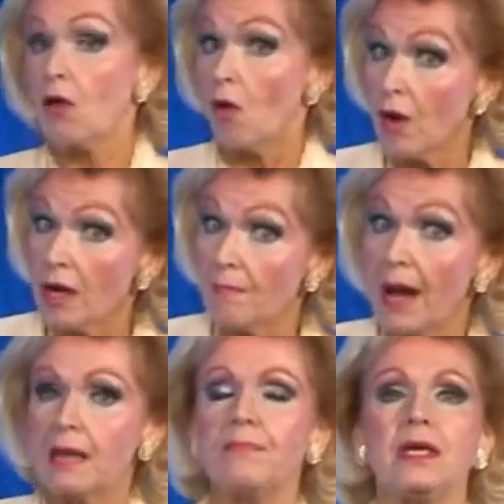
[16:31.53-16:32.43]
or it
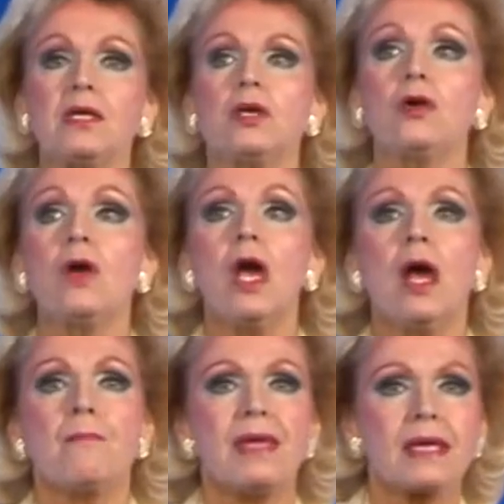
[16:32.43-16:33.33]
might be you
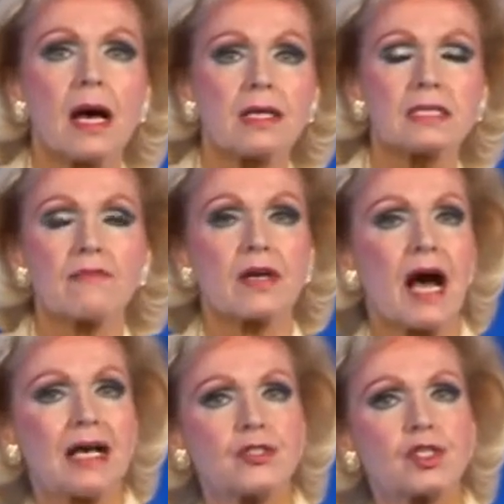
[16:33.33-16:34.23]
because of an
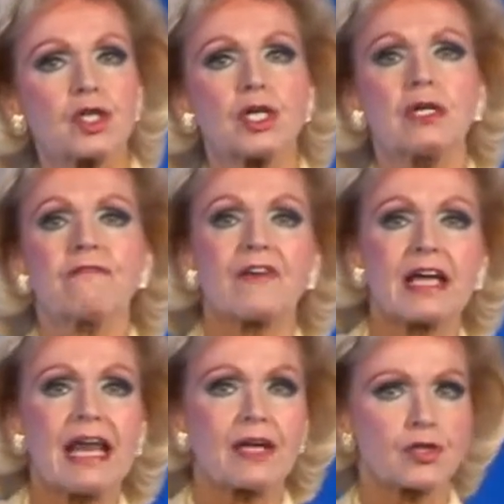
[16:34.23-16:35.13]
uncertain
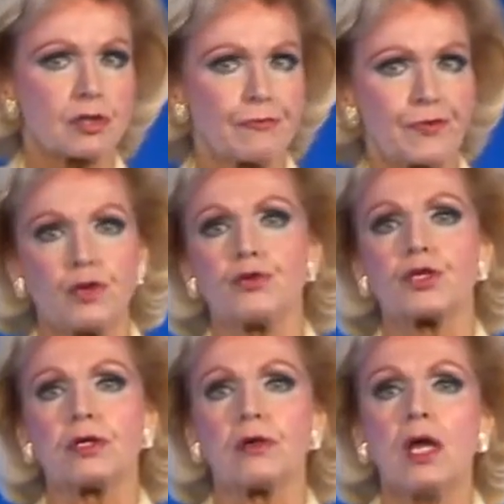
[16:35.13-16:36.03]
financial
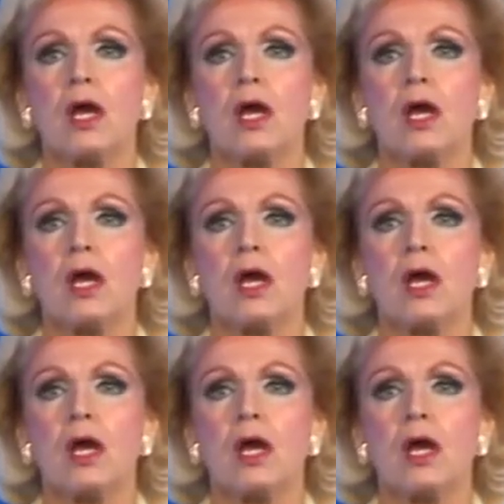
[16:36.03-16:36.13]
future.